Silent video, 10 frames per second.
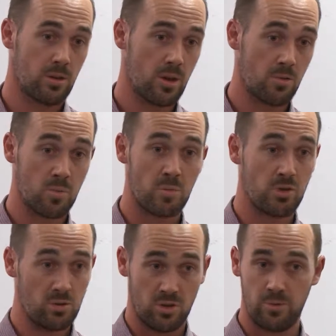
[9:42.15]
and remember
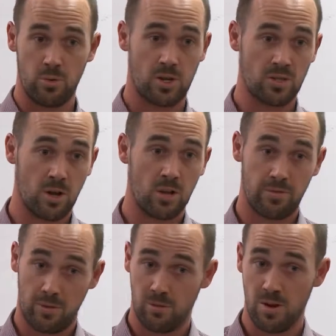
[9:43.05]
she was off work entirely
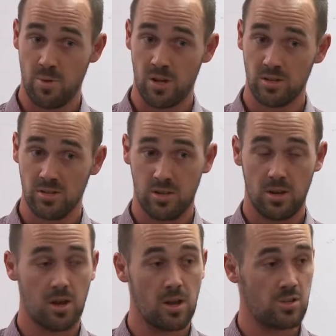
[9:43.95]
for 3 months,
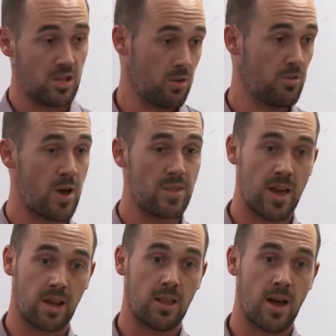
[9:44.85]
she could have made
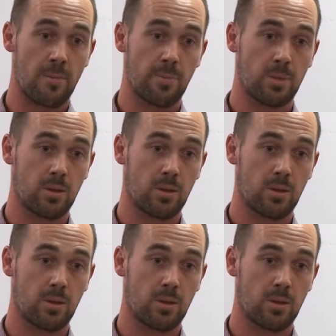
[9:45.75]
that claim.